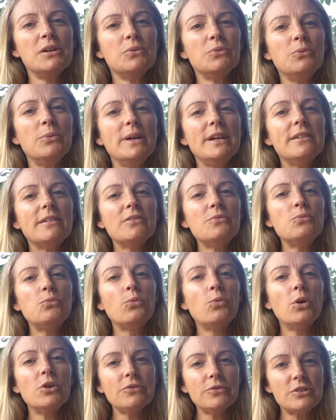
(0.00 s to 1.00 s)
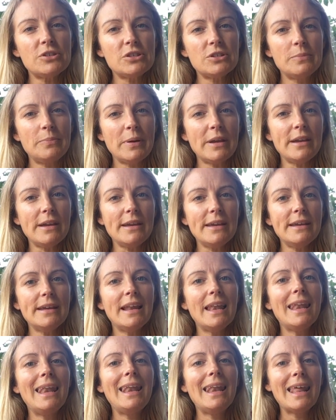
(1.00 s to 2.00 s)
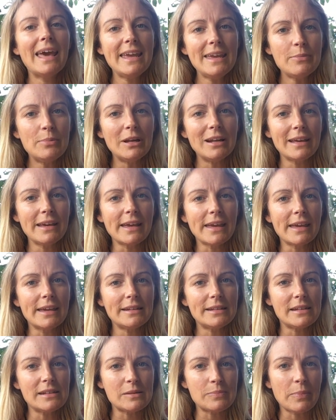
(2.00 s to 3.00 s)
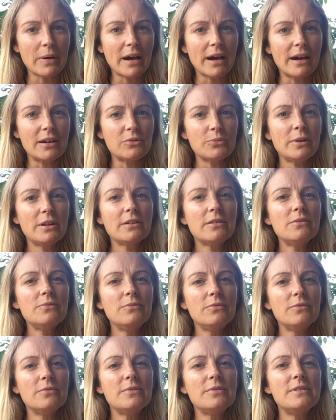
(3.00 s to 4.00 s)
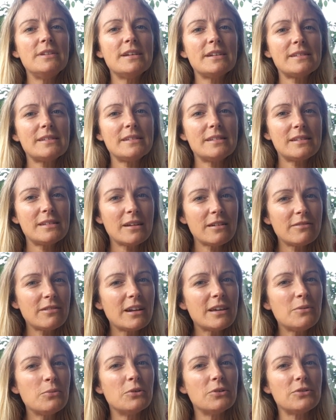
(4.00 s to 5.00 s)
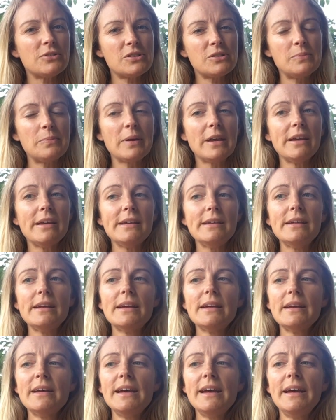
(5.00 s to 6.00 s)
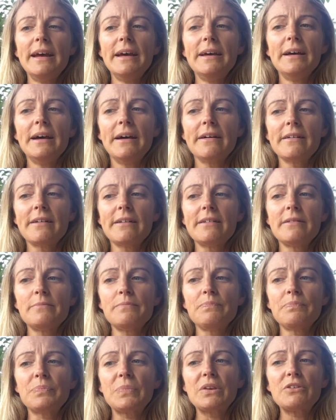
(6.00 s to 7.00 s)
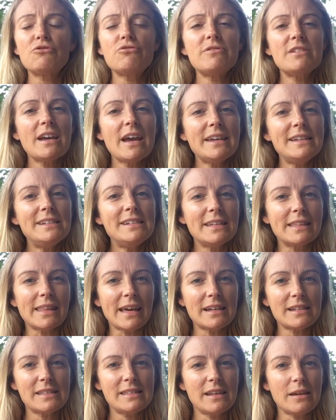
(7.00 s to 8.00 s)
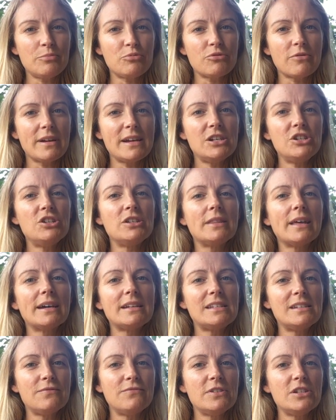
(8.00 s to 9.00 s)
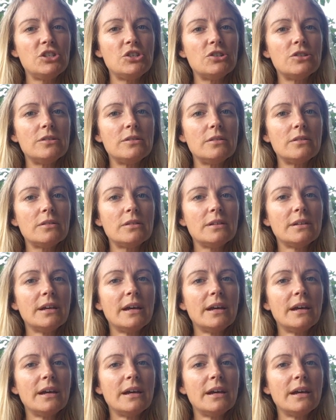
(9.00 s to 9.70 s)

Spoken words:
we don't want to be labeling it as bad. We don't necessarily want to be creating that separation, that division,